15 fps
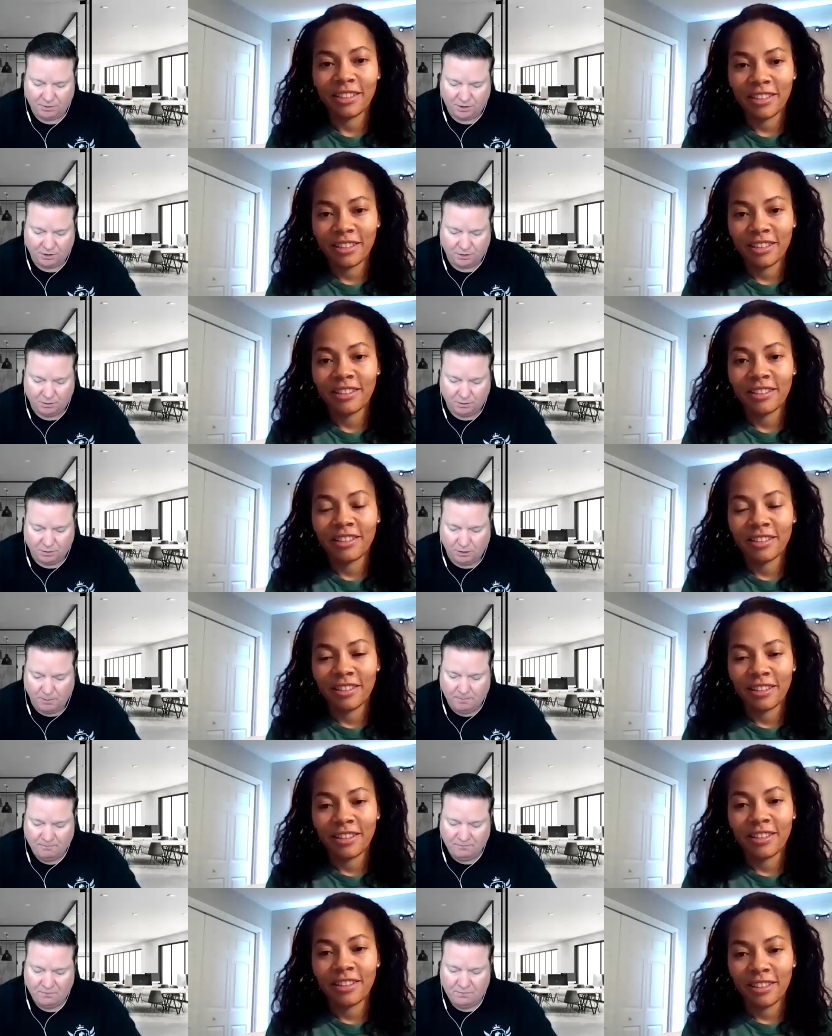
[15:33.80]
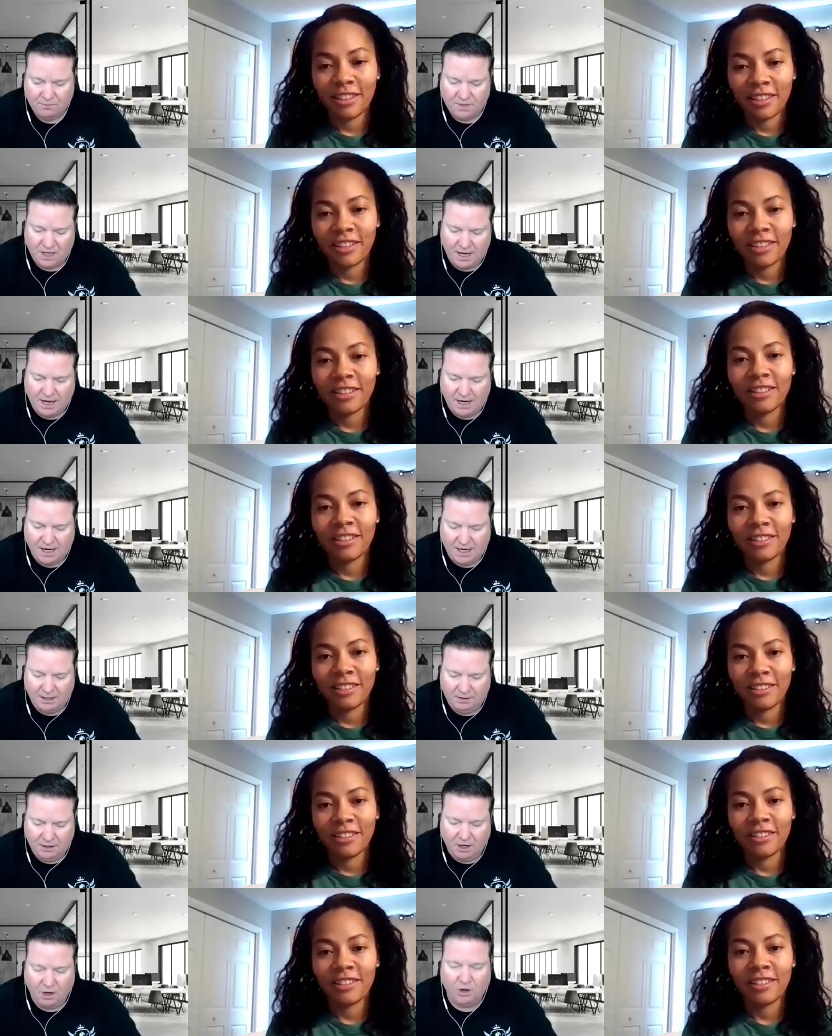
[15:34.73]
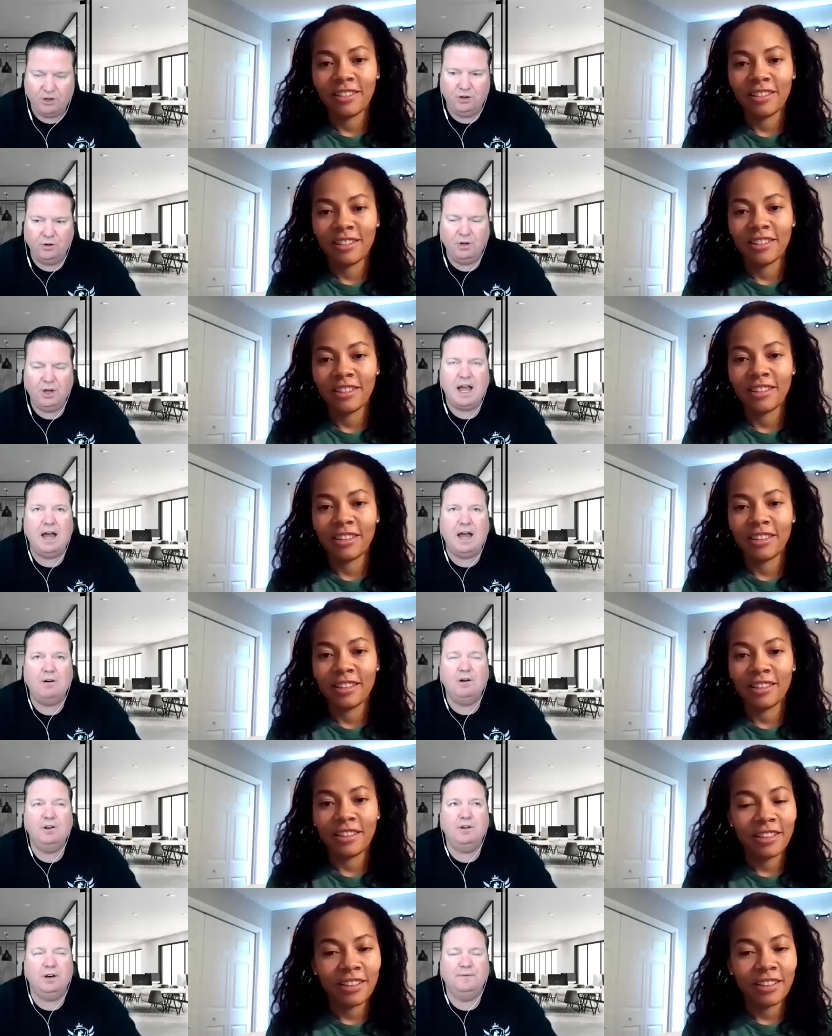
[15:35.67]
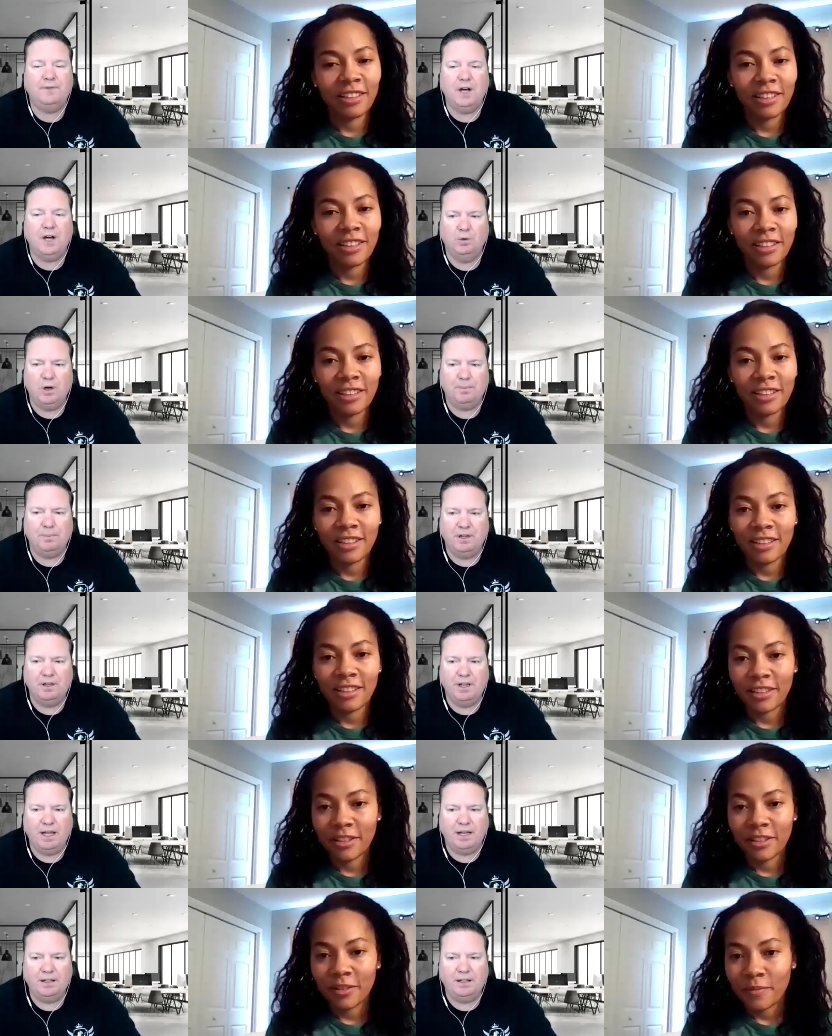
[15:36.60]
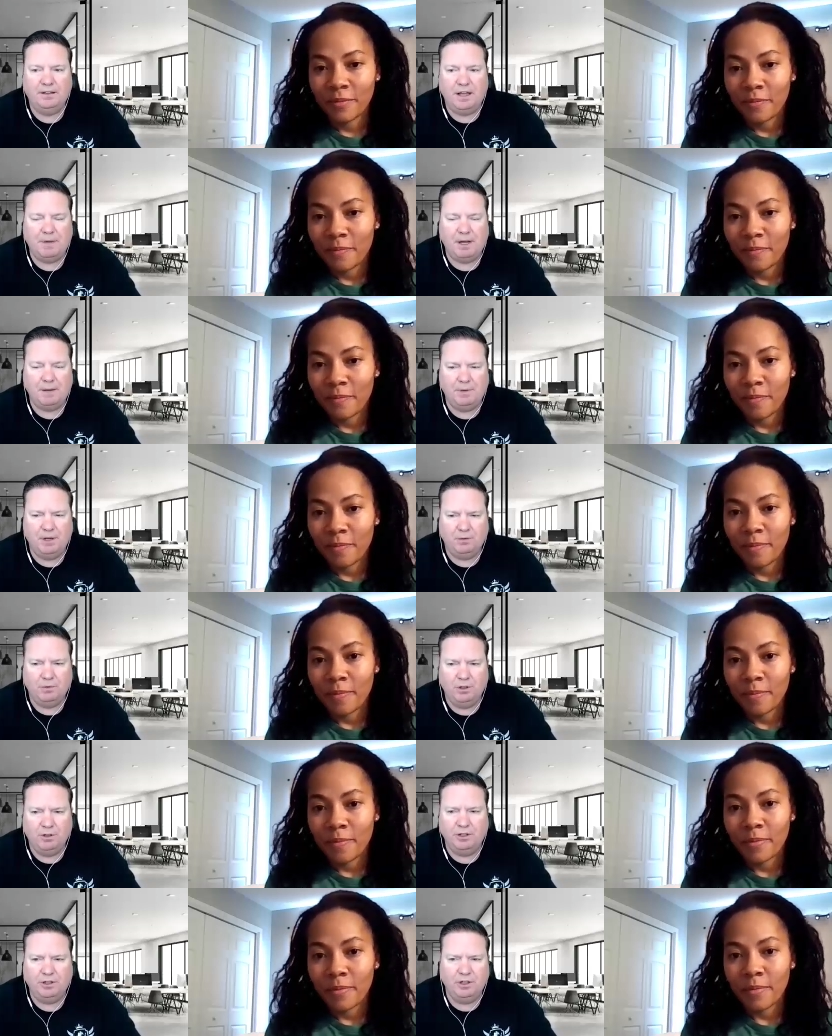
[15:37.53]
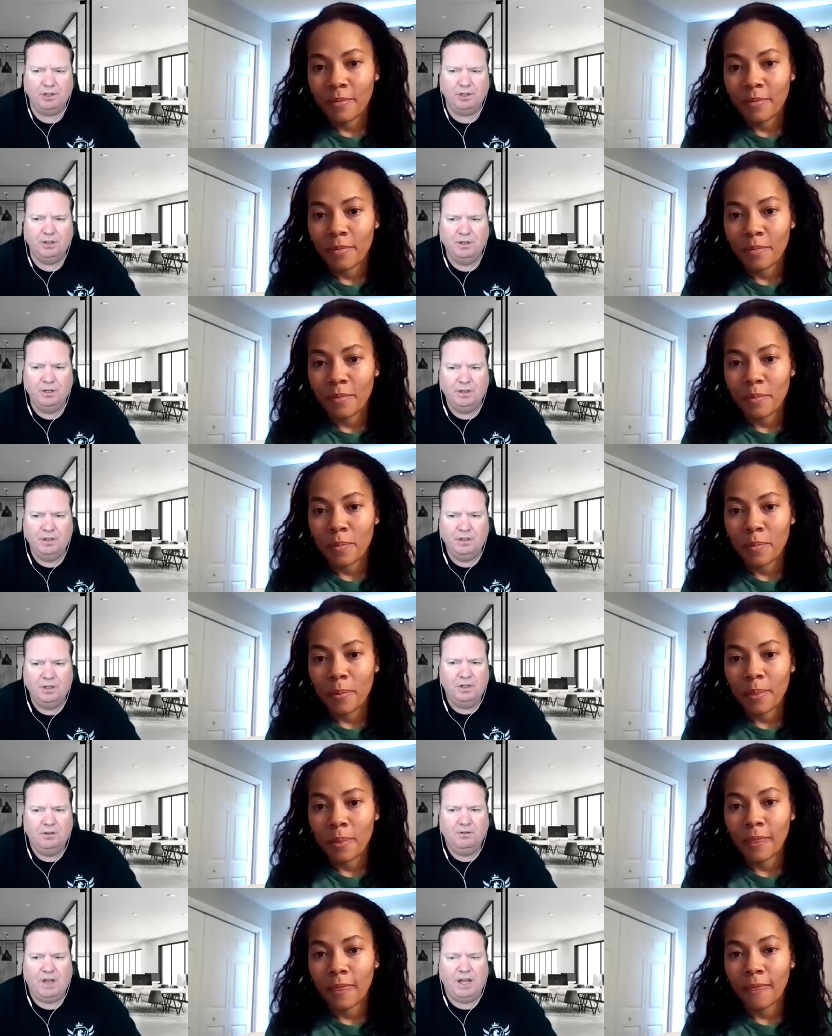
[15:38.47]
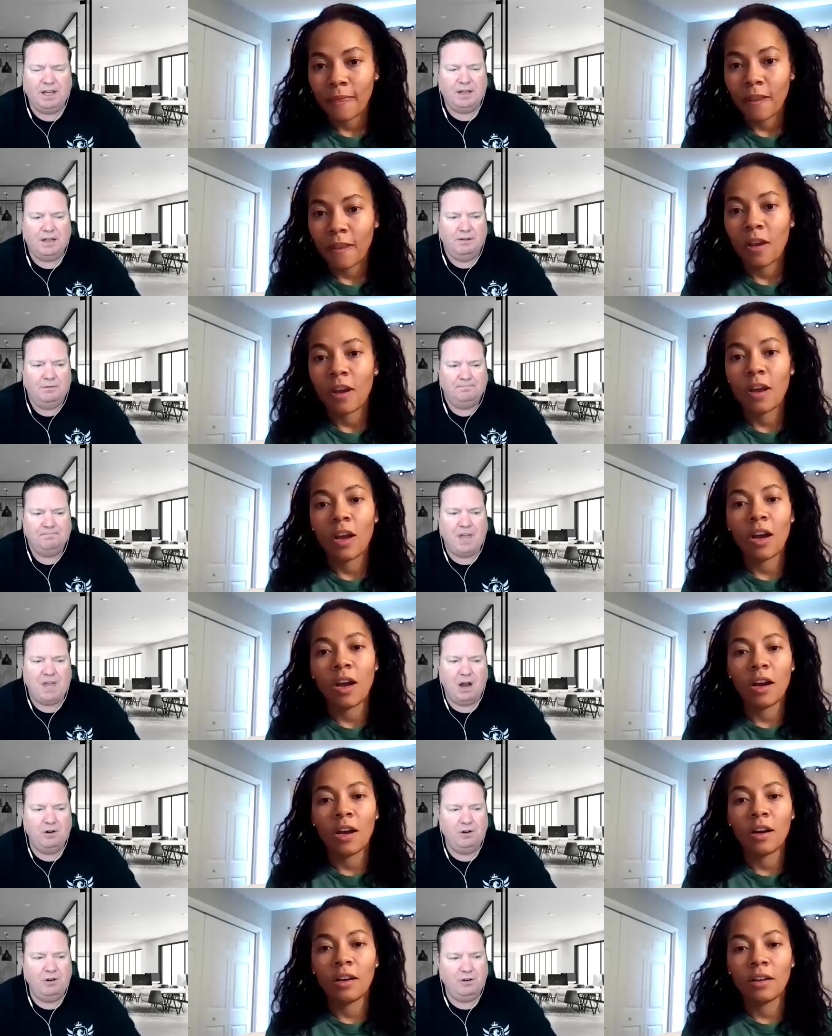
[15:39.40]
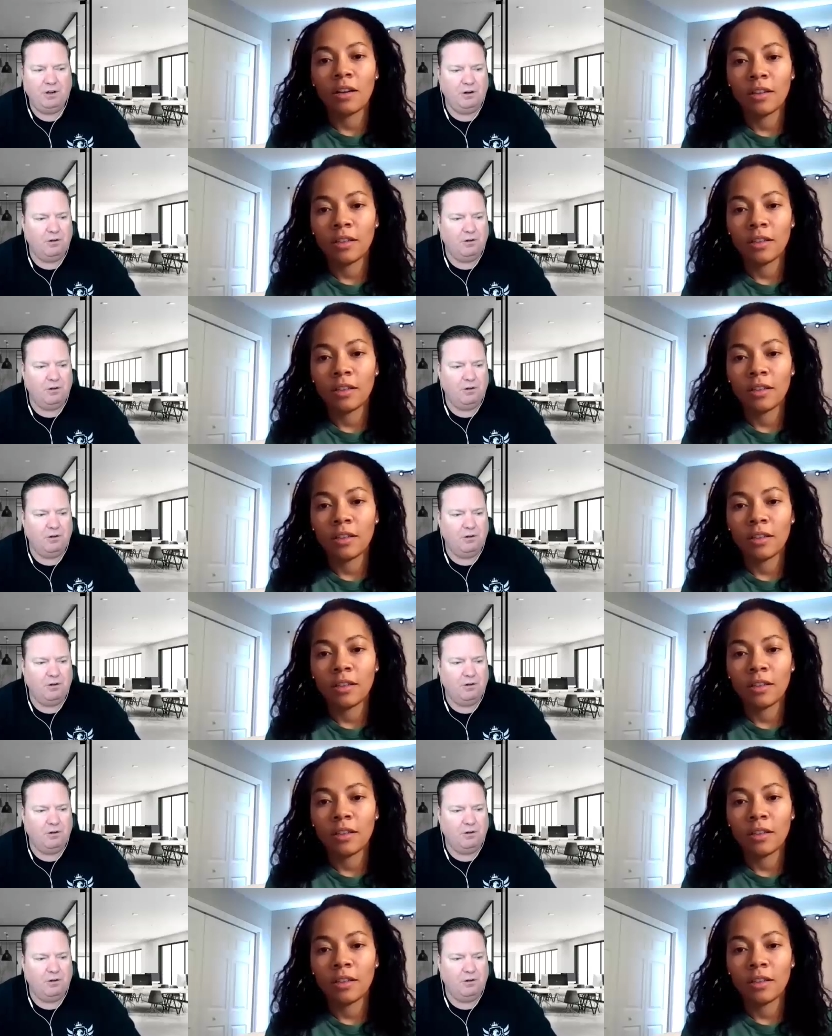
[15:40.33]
Speaker 1: which is cool. And are you? How are you going to follow up on that? That might be a really good, like, how are you going to